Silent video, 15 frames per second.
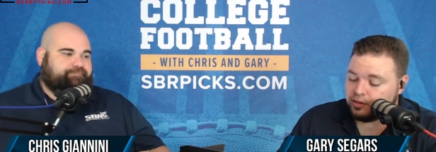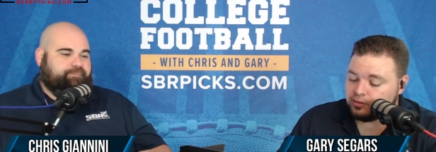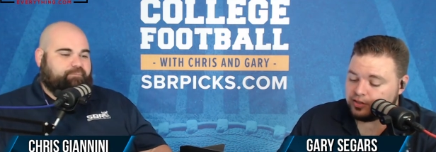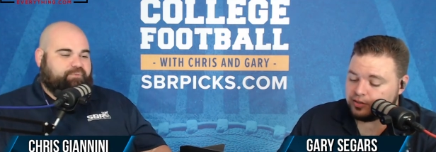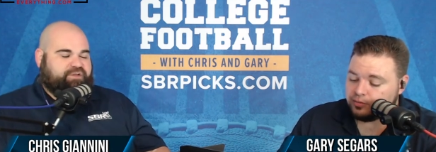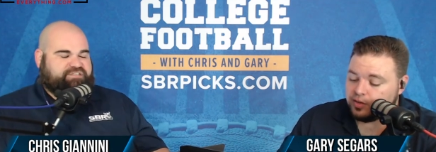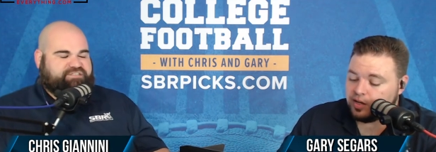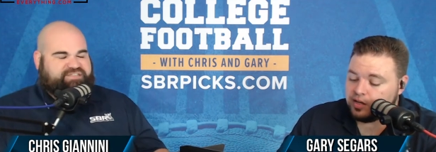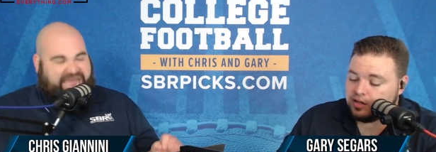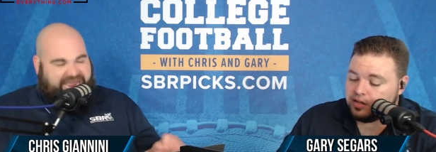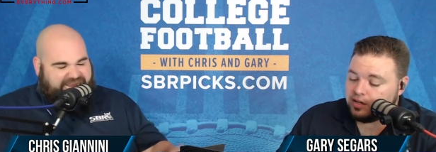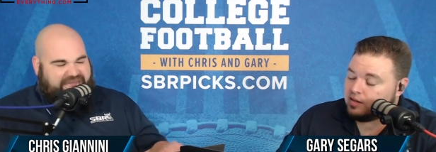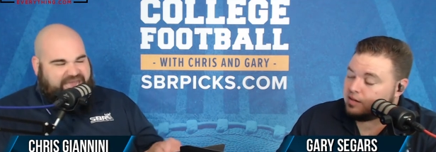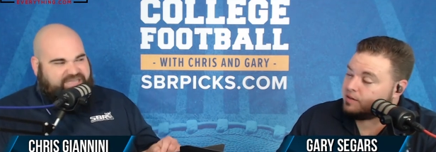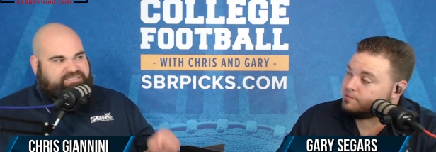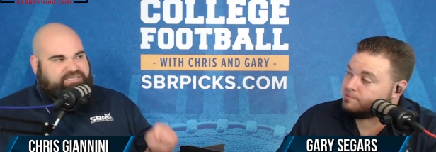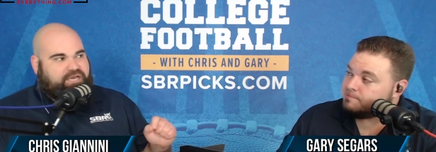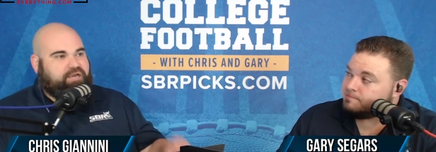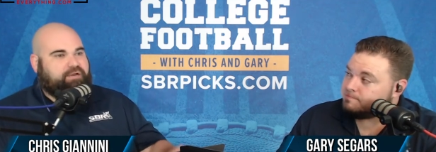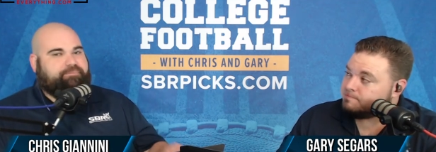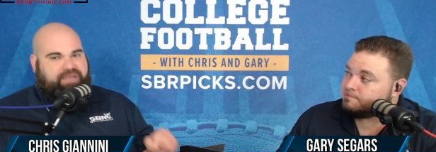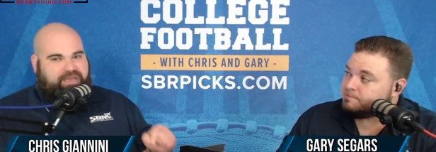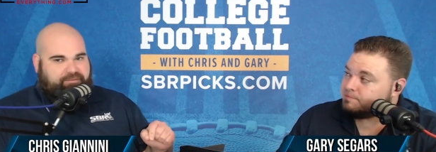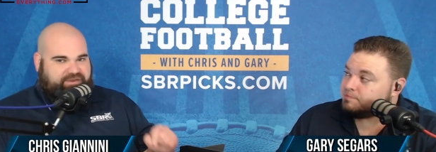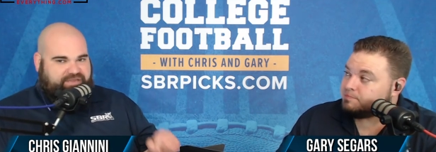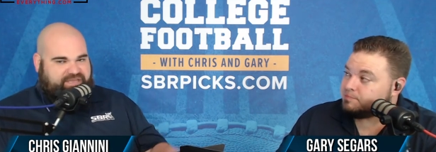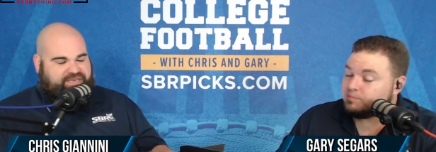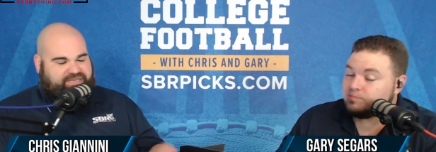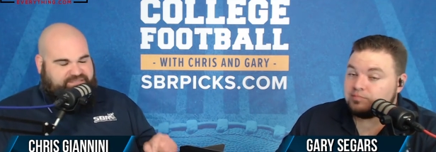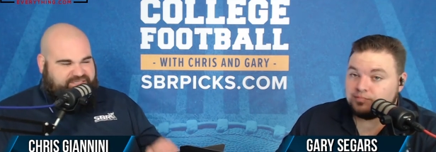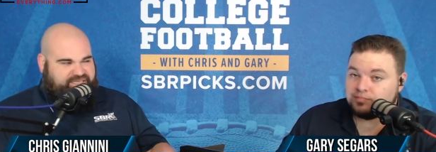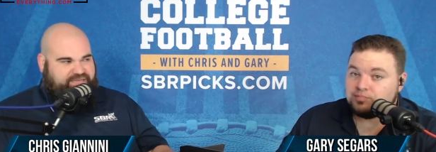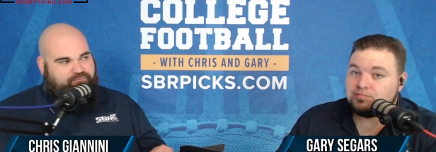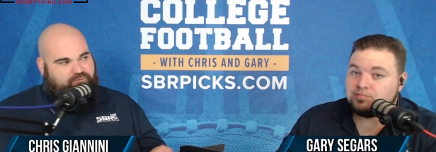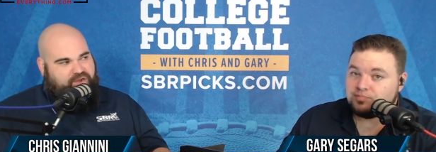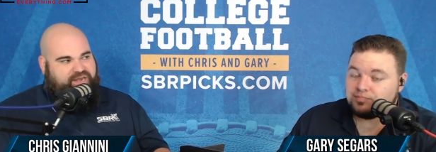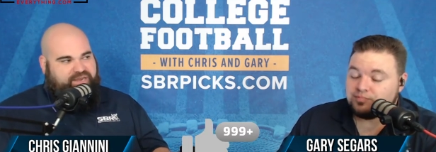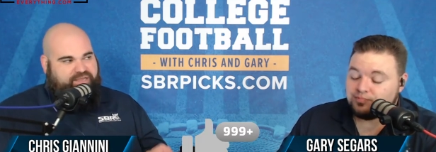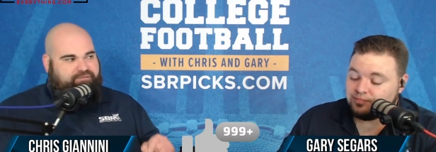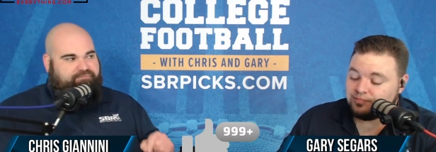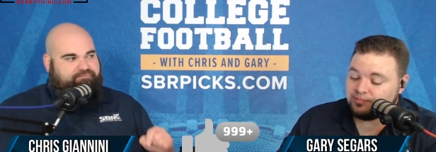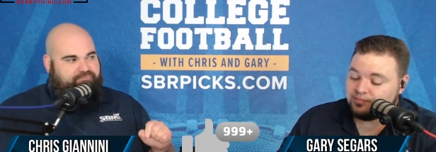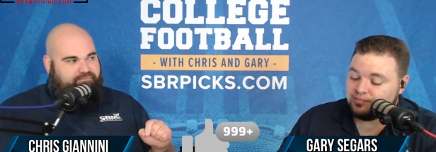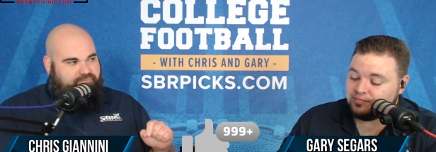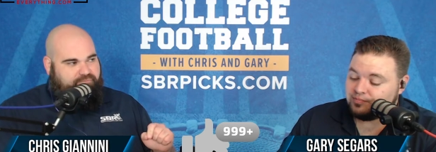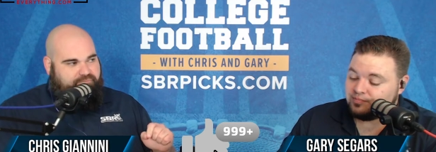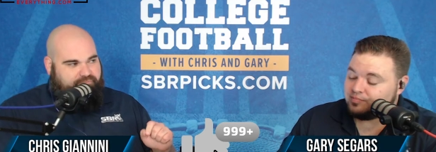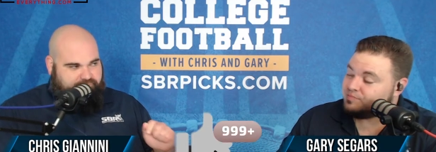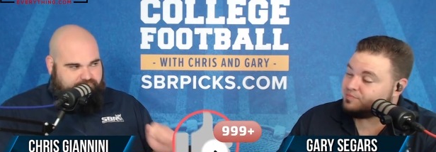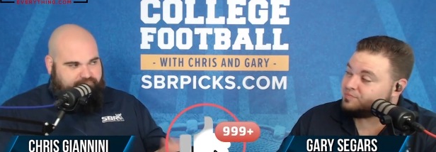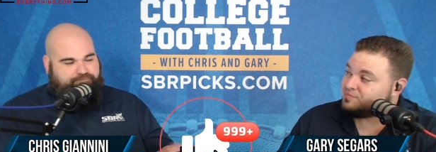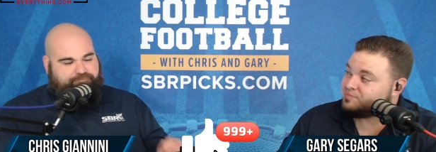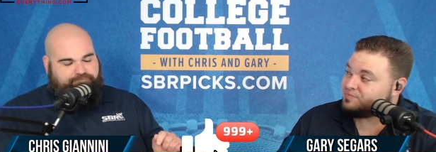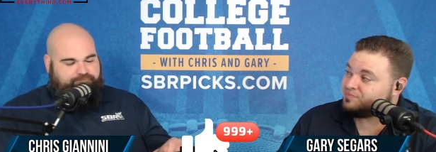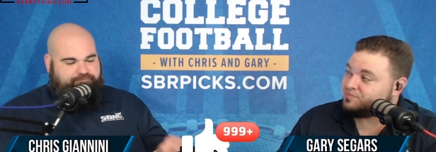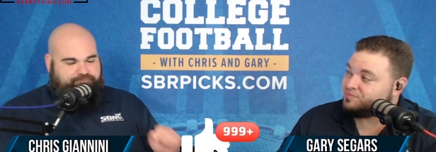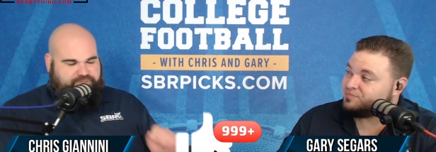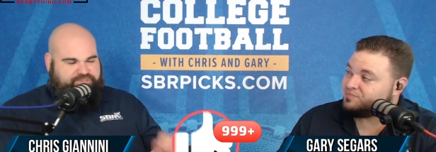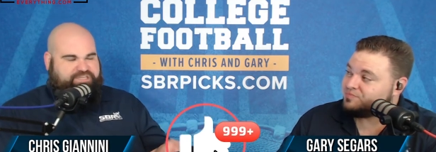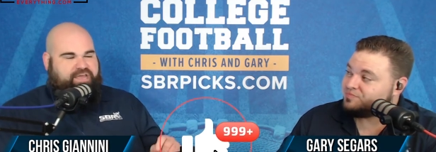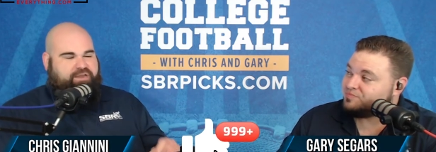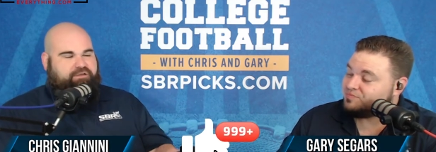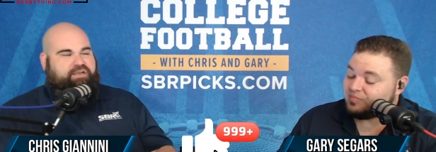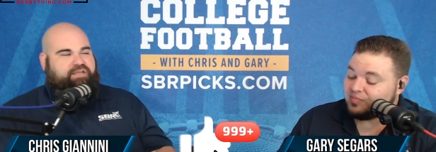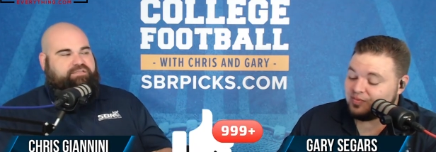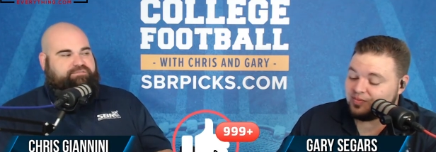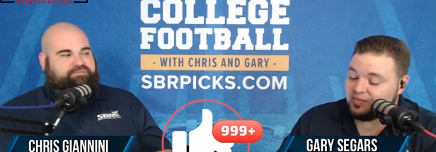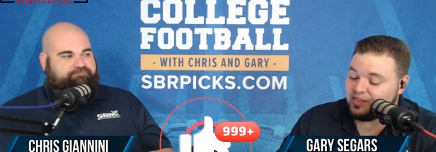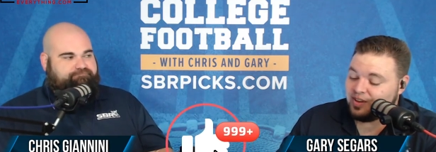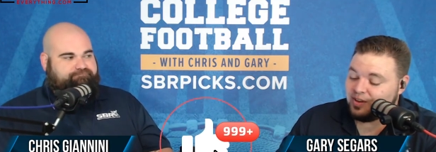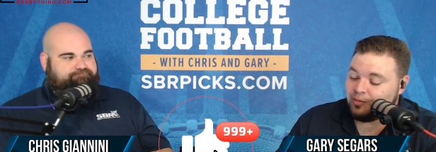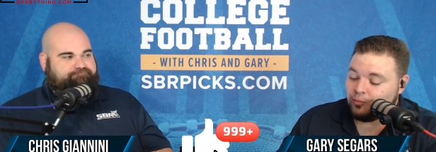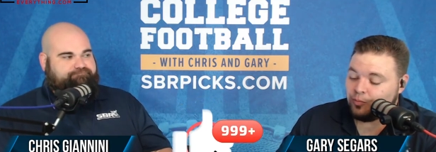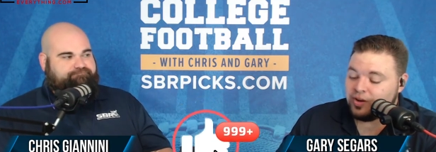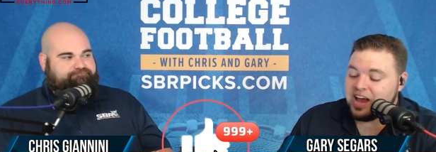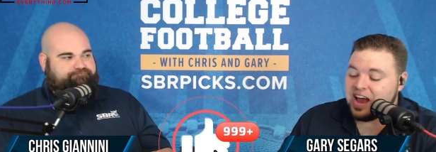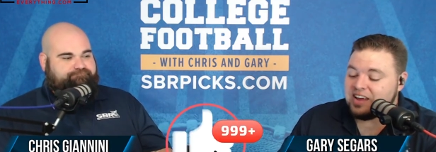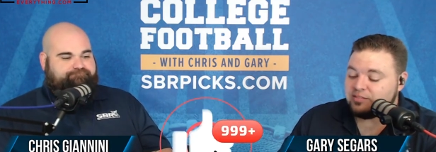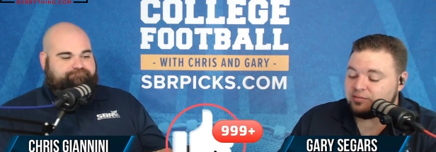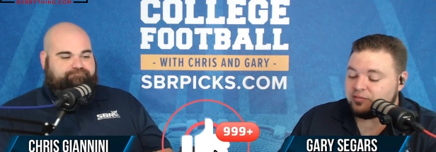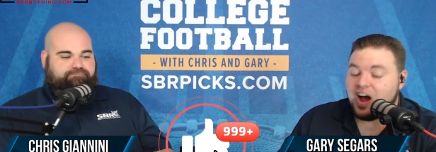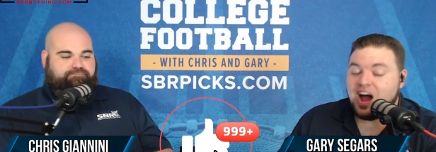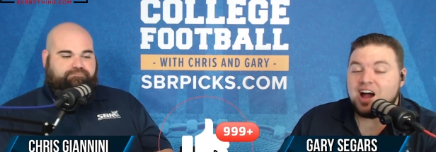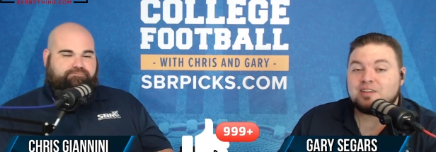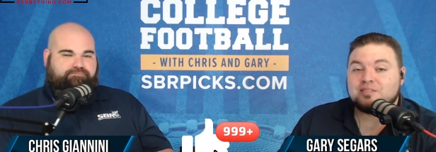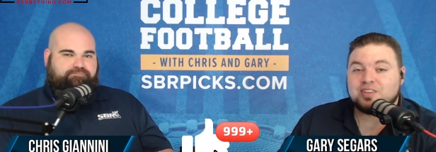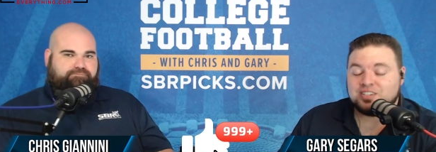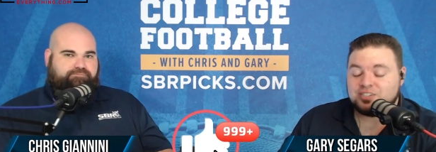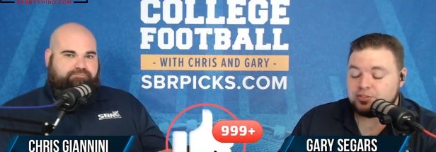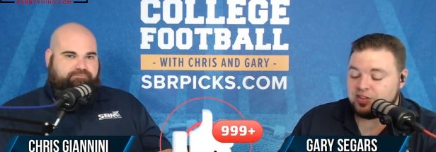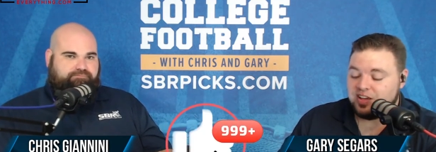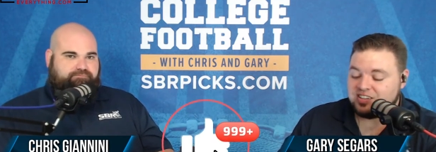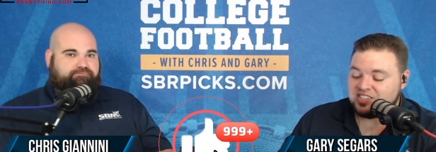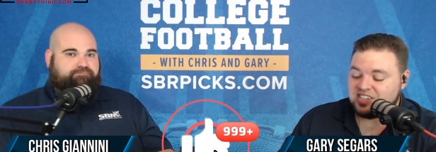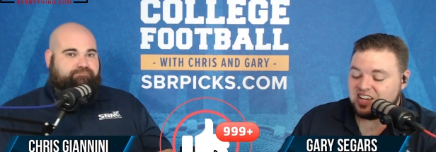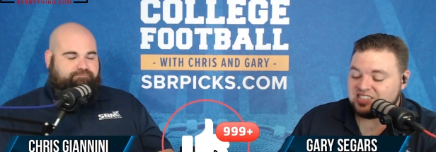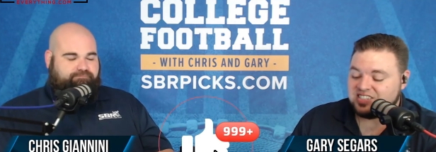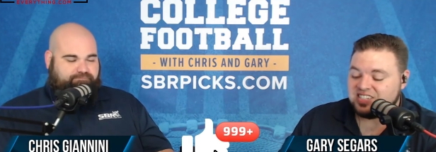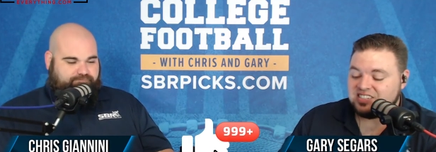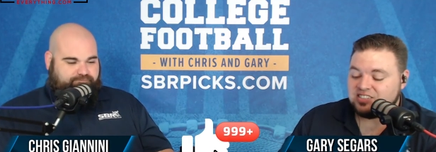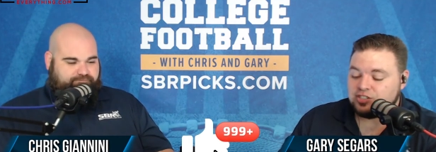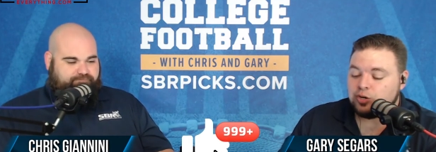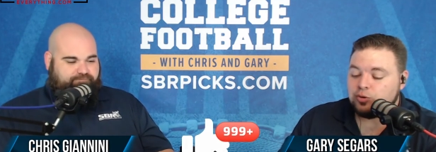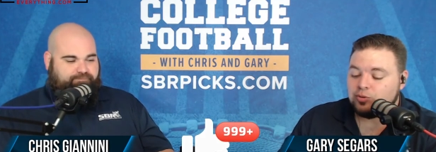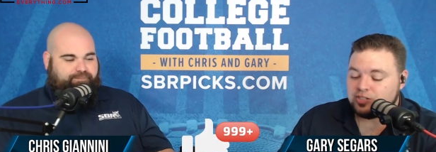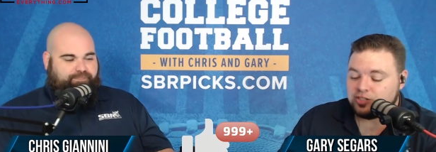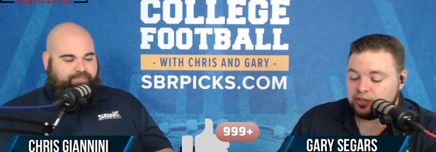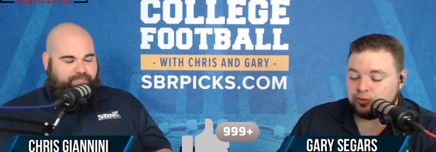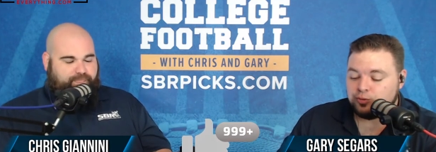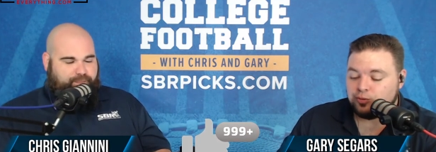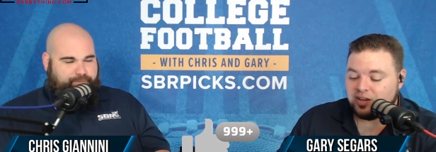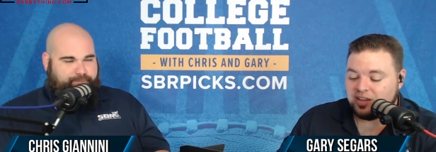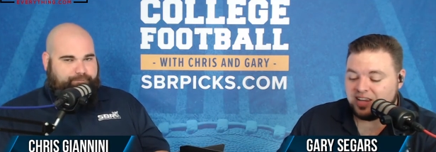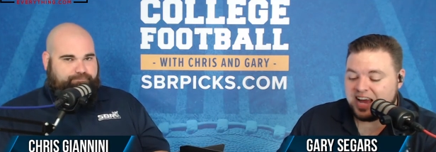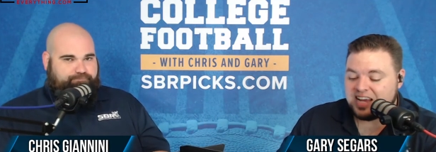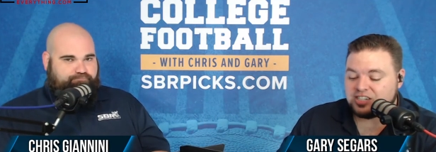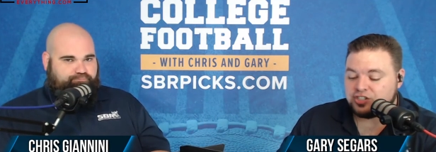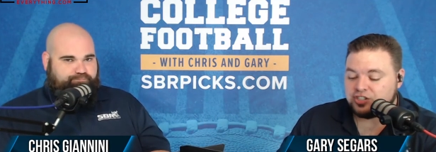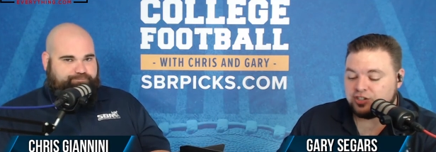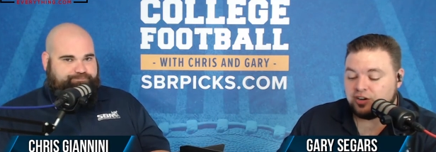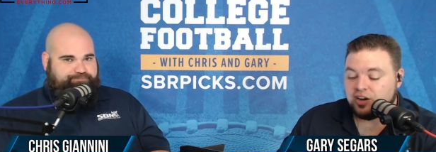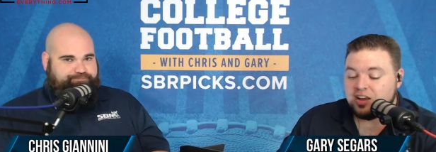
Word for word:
Speaker 1: too. Because that guy's gonna be able to get his team ready for Saturdays.
Speaker 2: Went eight and five in 2019, two and two last year,